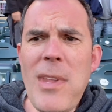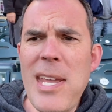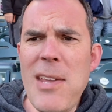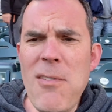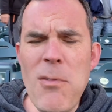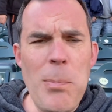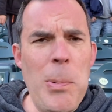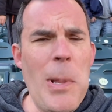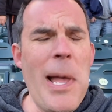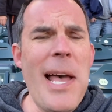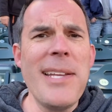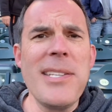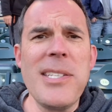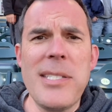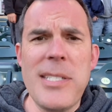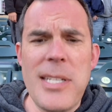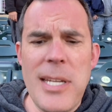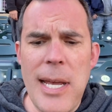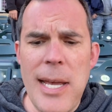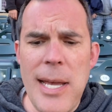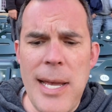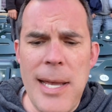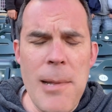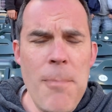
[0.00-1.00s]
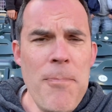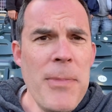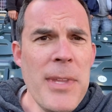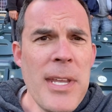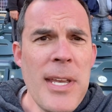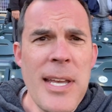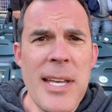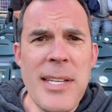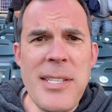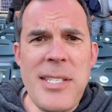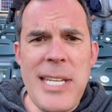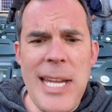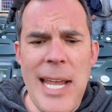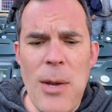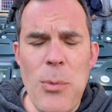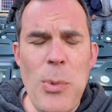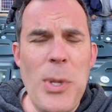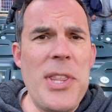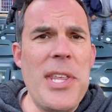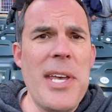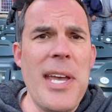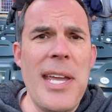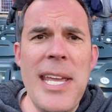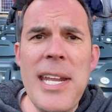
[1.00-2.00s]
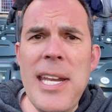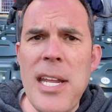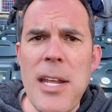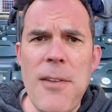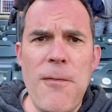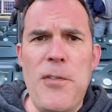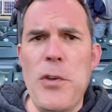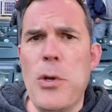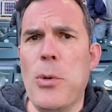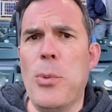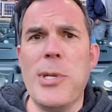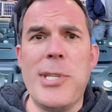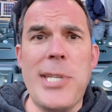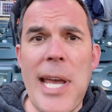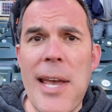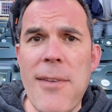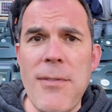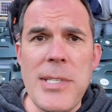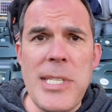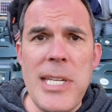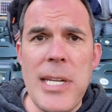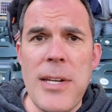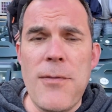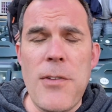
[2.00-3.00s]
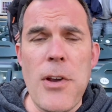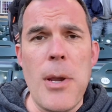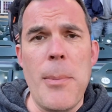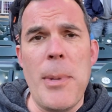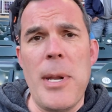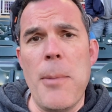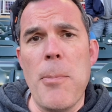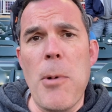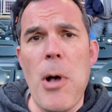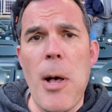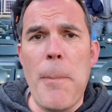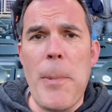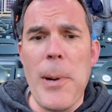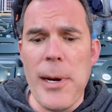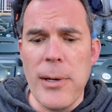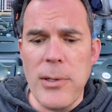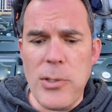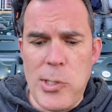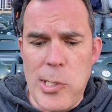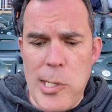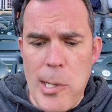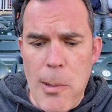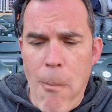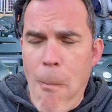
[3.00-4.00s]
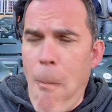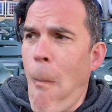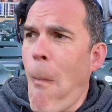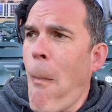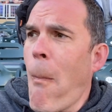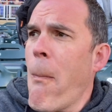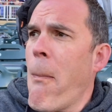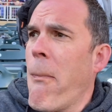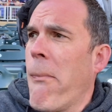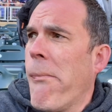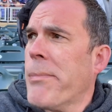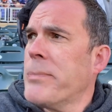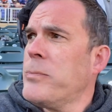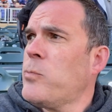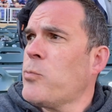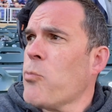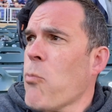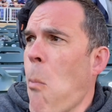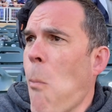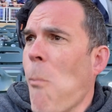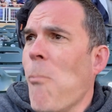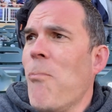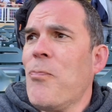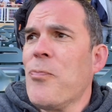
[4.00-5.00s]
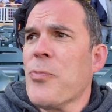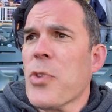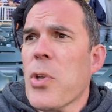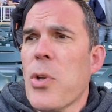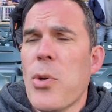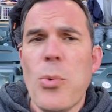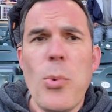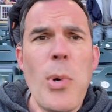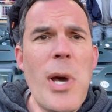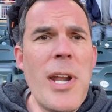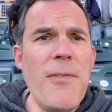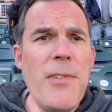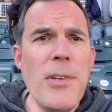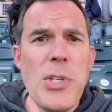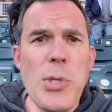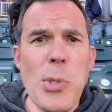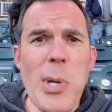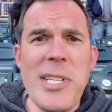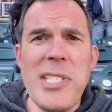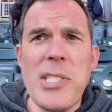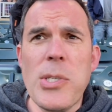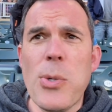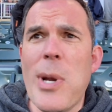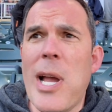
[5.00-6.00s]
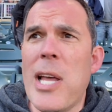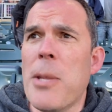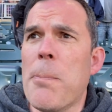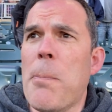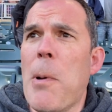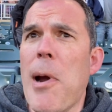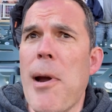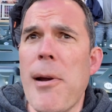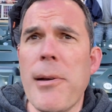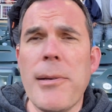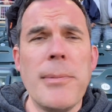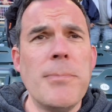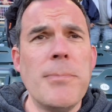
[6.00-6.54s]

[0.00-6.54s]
Plus a stand with Indian food, which I haven't seen in very many ballparks. So quite a few choices around the park.